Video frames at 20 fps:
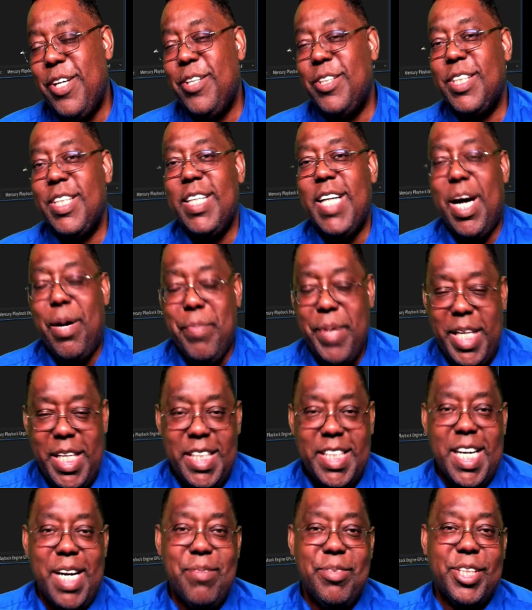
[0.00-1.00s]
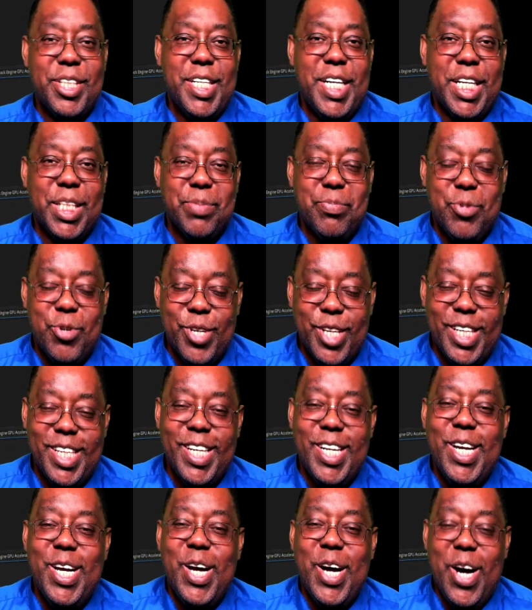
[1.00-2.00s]
using, how many times you're going to export it.
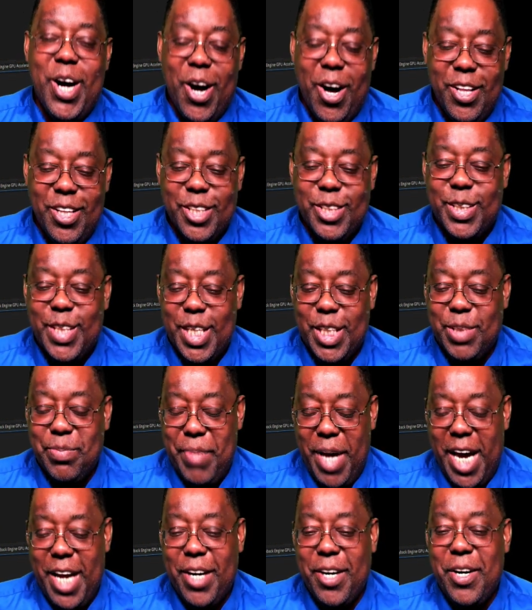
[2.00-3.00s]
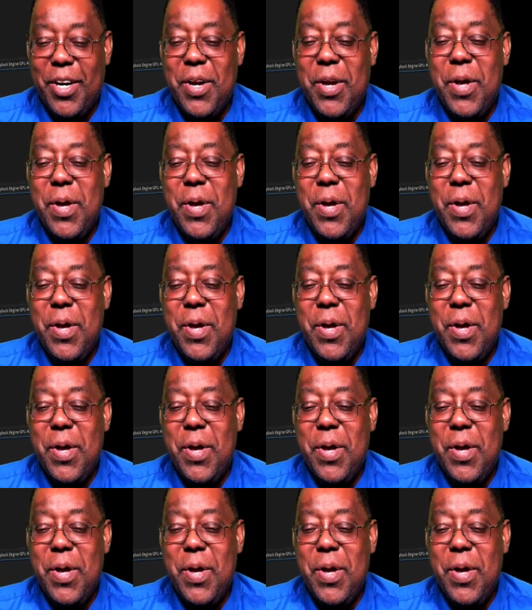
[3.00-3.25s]
All those things matter.